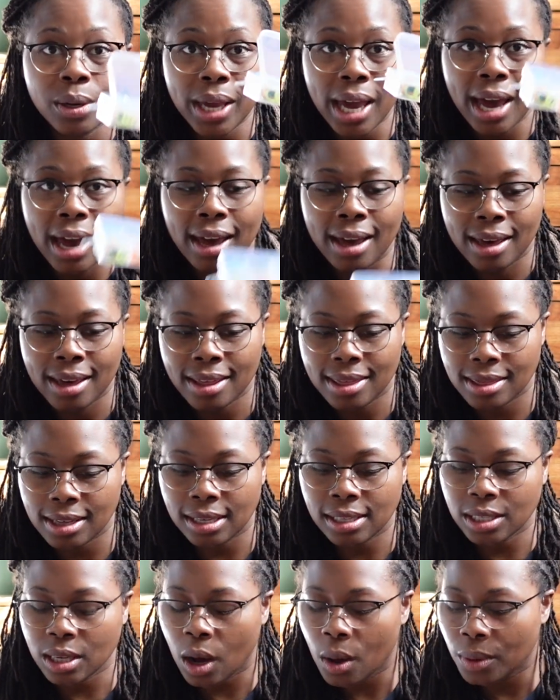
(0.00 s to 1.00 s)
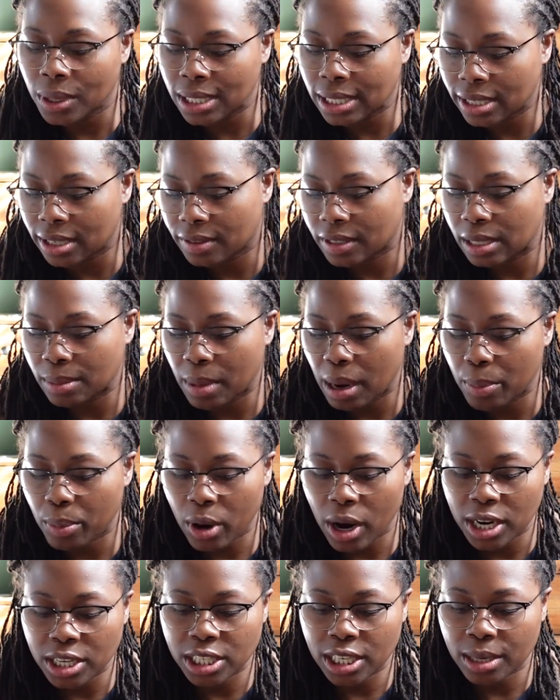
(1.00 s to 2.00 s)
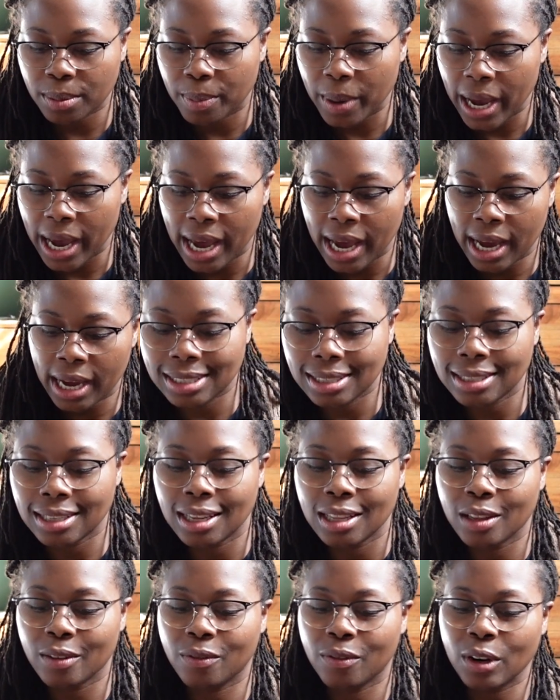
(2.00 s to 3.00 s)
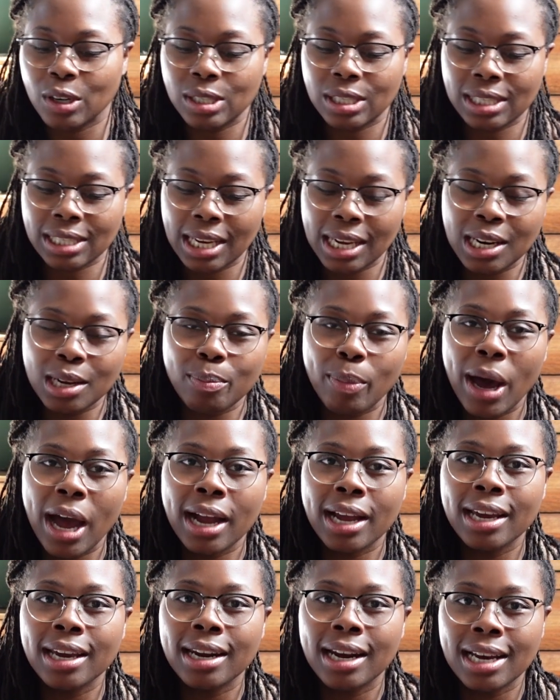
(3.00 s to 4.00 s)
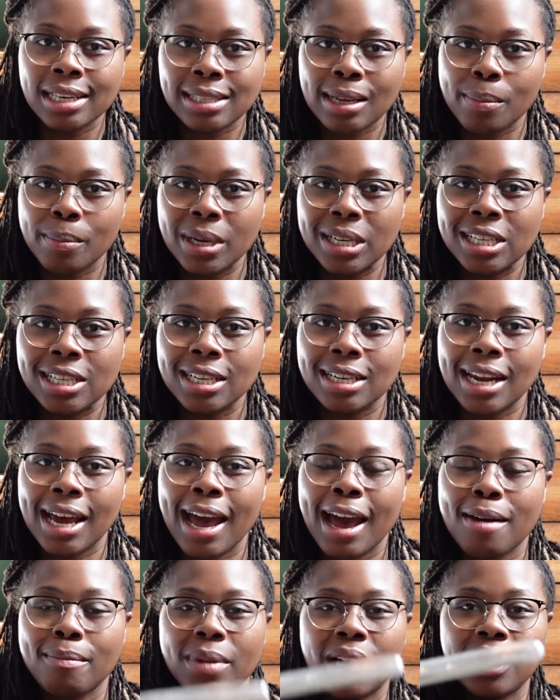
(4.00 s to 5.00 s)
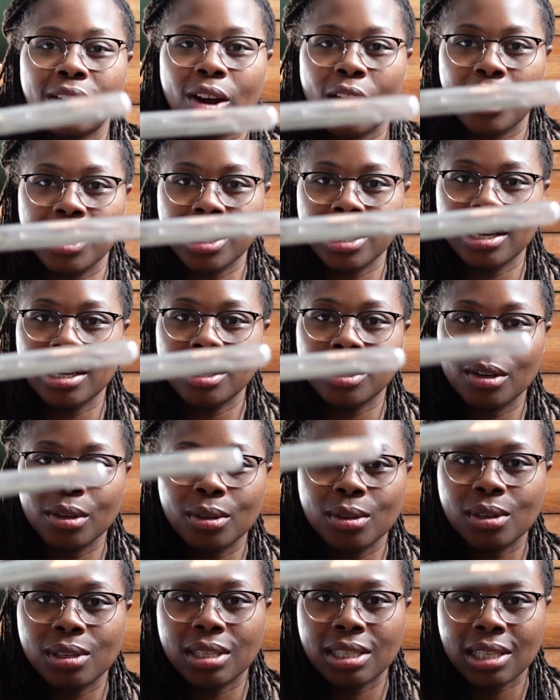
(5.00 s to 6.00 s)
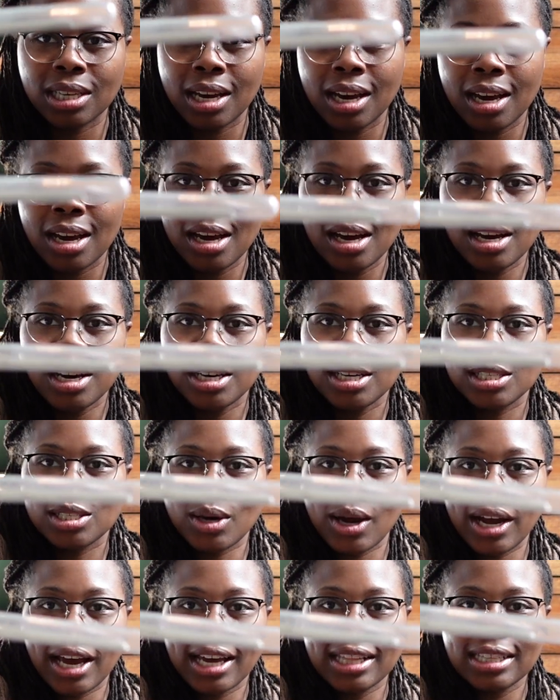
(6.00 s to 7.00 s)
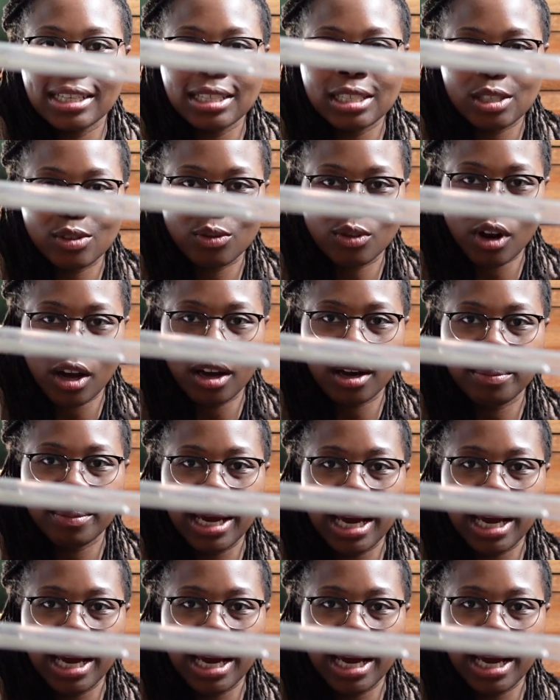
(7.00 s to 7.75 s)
yeah, this always lives in my project bag. In the first skinny pocket, as I mentioned, I have my darning needles. So I got these from